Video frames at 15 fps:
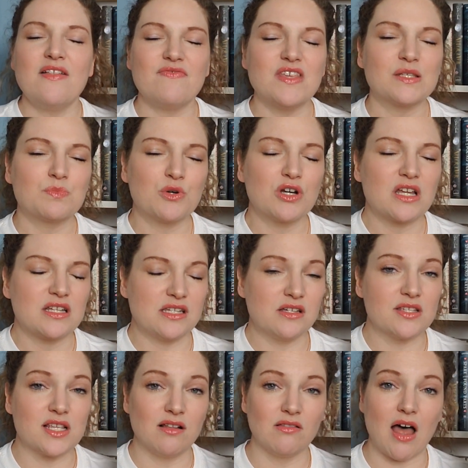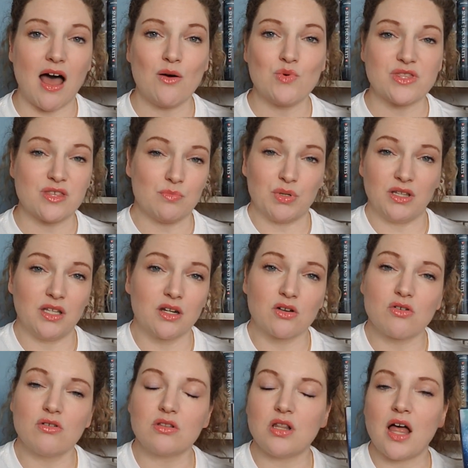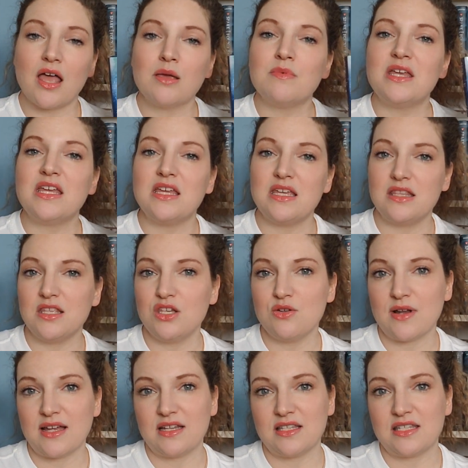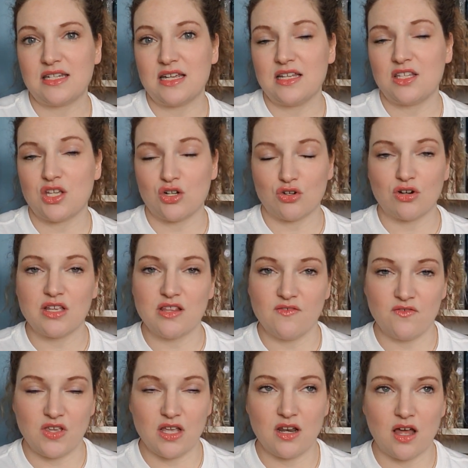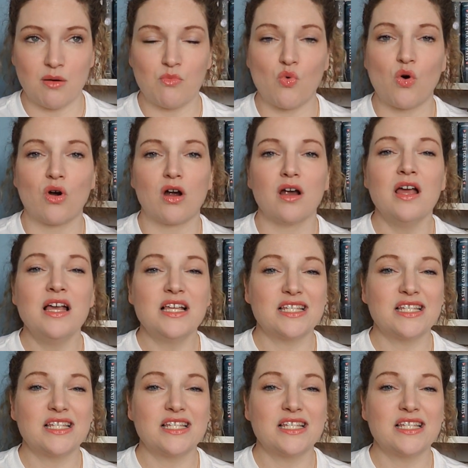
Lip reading: This book deals a lot with the political climate in the United States during the Vietnam War,